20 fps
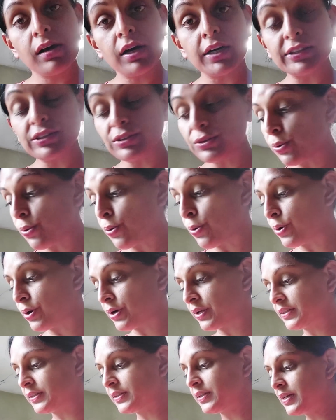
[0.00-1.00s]
cut
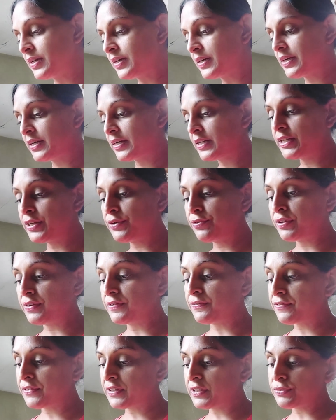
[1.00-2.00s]
all the
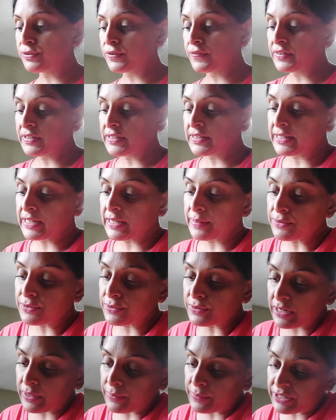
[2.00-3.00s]
green figs off the stem
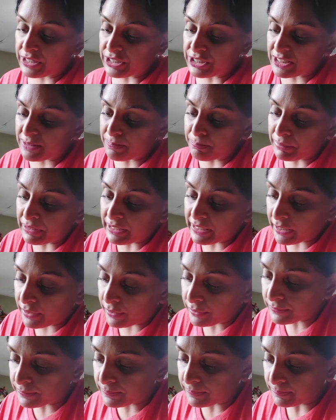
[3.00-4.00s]
so that we can just bleed
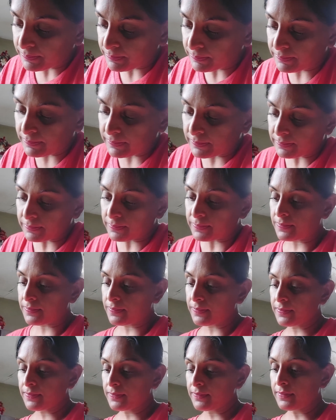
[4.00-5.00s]
out
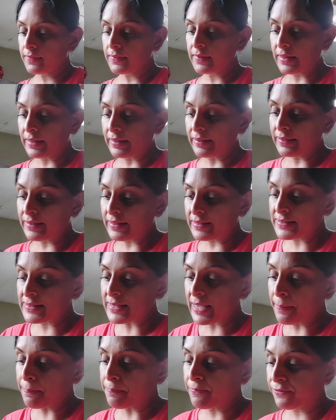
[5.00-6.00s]
the
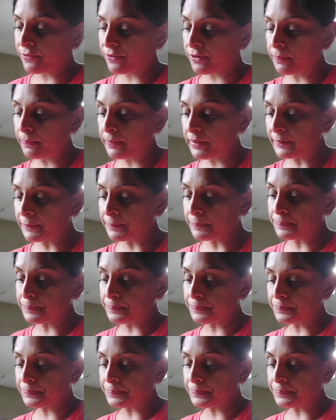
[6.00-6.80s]
sap for a bit.